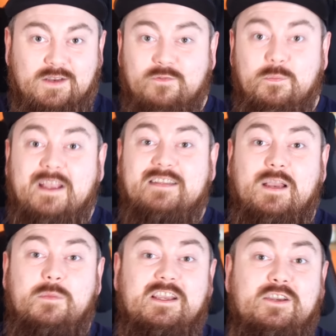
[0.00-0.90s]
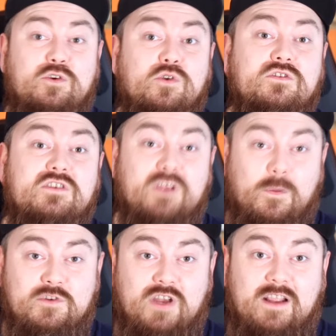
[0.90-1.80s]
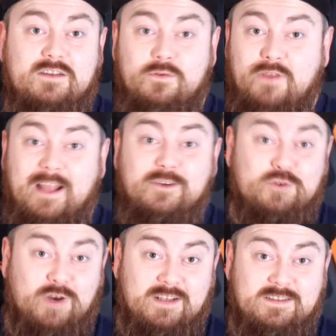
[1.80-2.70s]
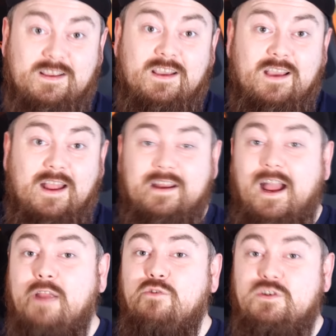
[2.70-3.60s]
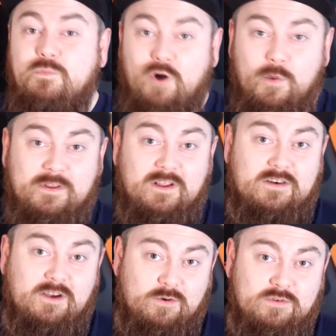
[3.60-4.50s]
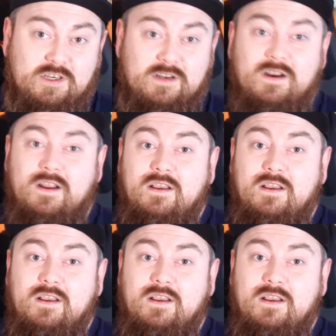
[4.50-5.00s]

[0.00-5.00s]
have made him a huge subject of interest in Irish popular culture.